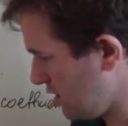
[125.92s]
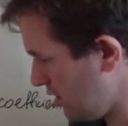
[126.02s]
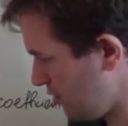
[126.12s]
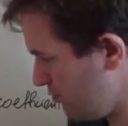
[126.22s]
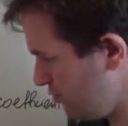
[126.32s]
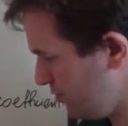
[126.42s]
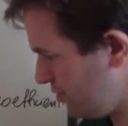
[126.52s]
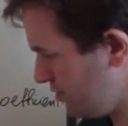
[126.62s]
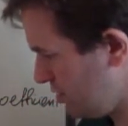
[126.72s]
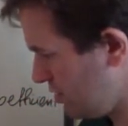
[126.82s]
a
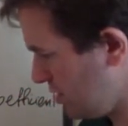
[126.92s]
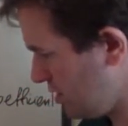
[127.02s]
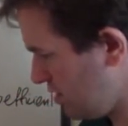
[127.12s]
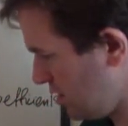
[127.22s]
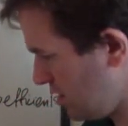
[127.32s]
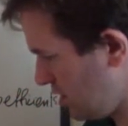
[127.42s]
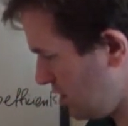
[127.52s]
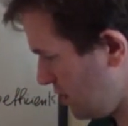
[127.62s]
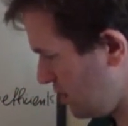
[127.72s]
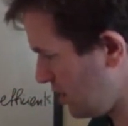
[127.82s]
root
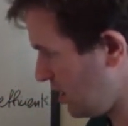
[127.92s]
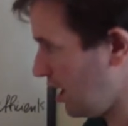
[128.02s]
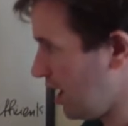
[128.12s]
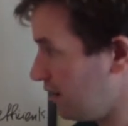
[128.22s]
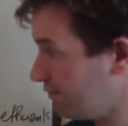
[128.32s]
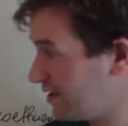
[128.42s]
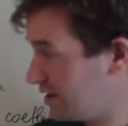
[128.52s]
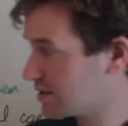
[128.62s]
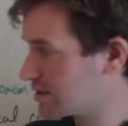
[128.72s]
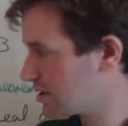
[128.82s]
of
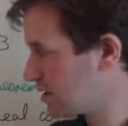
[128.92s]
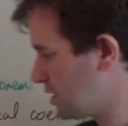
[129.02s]
this,